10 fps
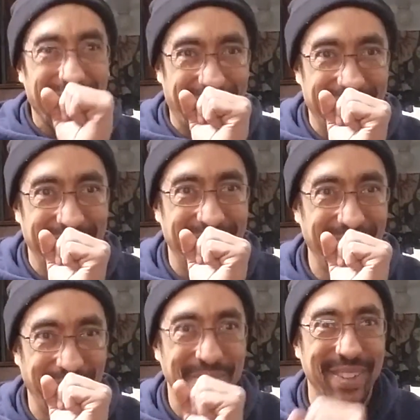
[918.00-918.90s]

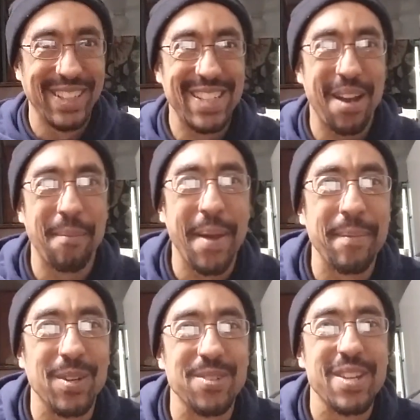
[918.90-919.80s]
MGTOW
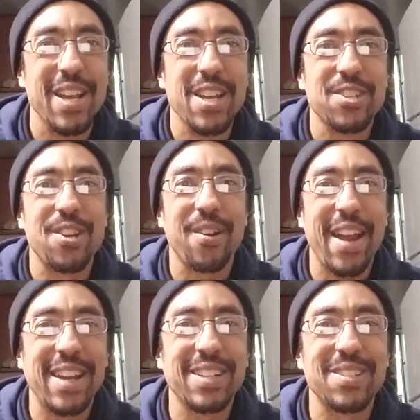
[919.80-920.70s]
members share
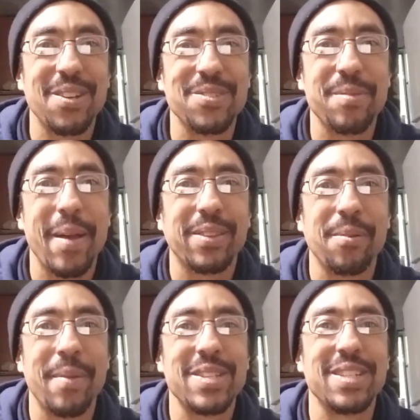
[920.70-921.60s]
anecdotes about
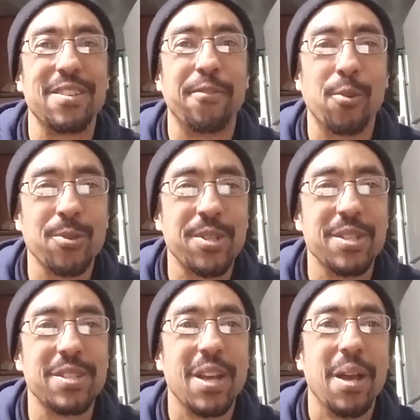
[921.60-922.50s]
their messy
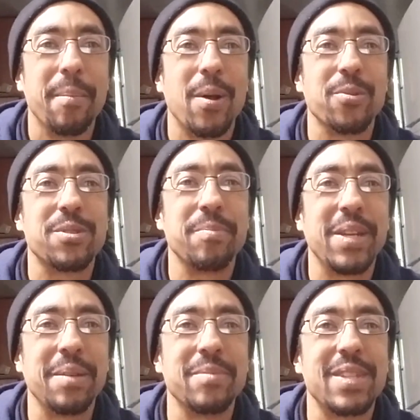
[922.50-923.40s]
divorces, post
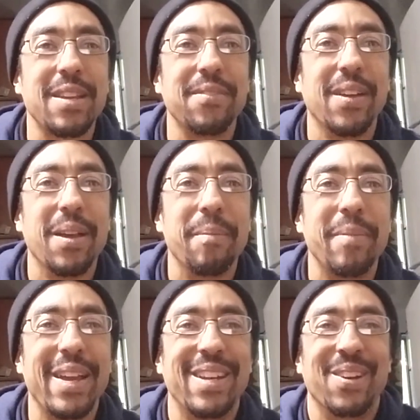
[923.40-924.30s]
memes they've
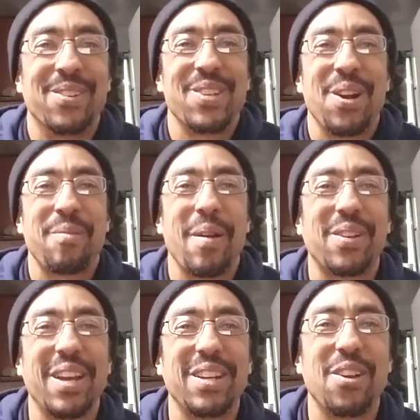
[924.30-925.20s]
made or talk
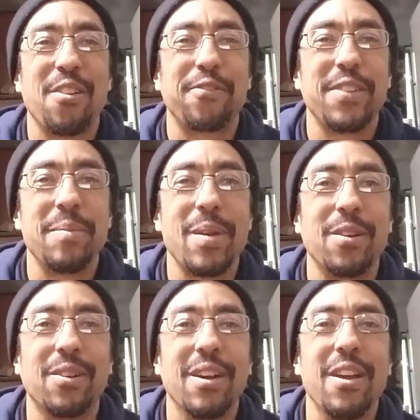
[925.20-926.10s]
about cutting off
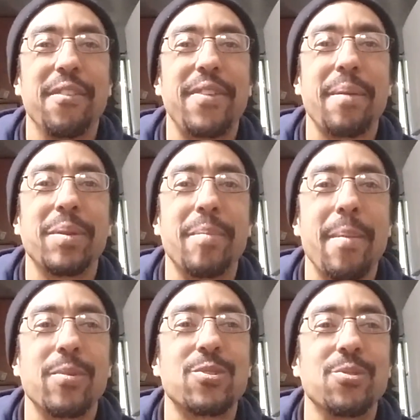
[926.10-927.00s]
female family
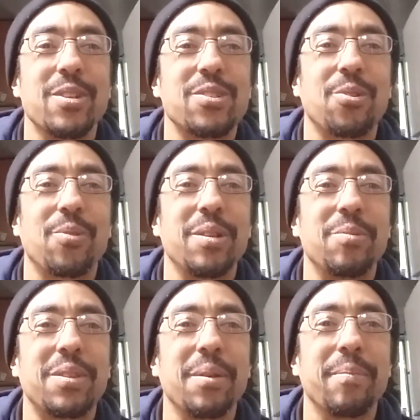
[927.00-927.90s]
members who disagreed
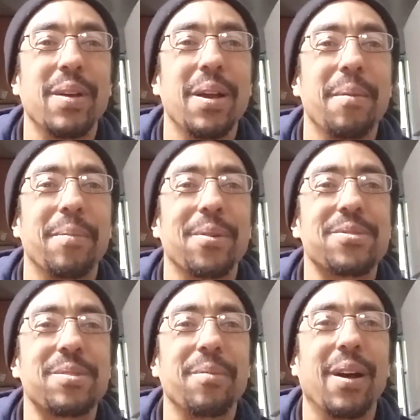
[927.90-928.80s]
with them.
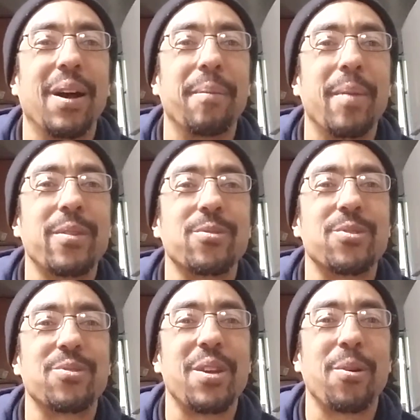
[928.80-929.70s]
Most
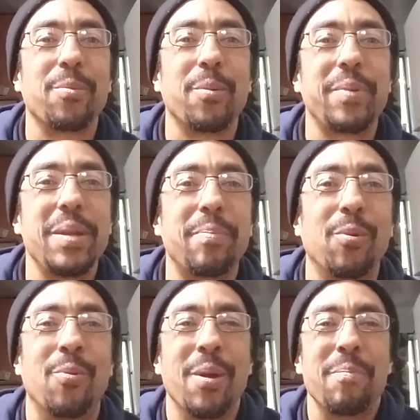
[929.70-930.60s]
mothers are terrible people.
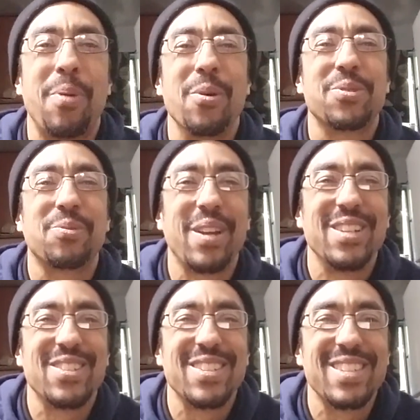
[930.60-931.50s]
One post
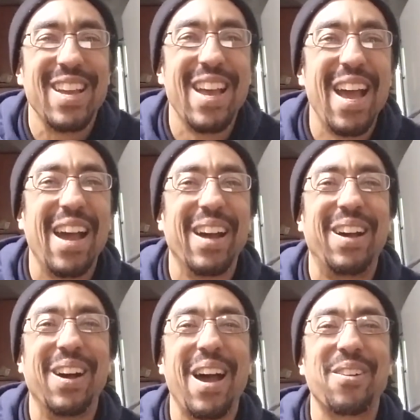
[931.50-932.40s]
rages,
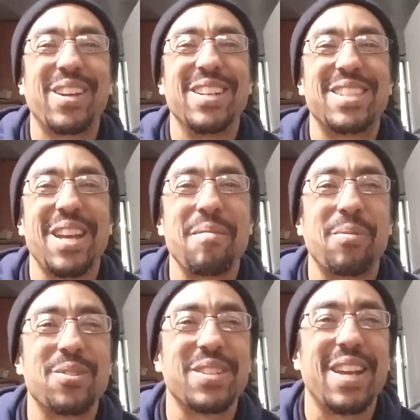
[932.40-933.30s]
how can a sane
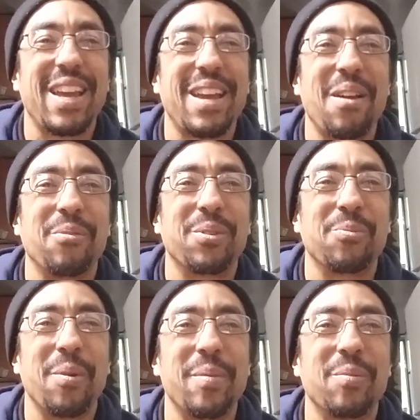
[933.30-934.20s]
person hang out with a
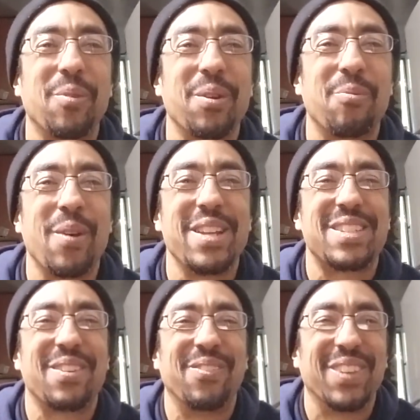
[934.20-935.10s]
woman? What a
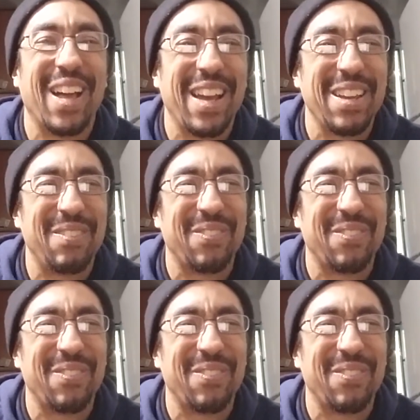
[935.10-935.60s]
waste of life.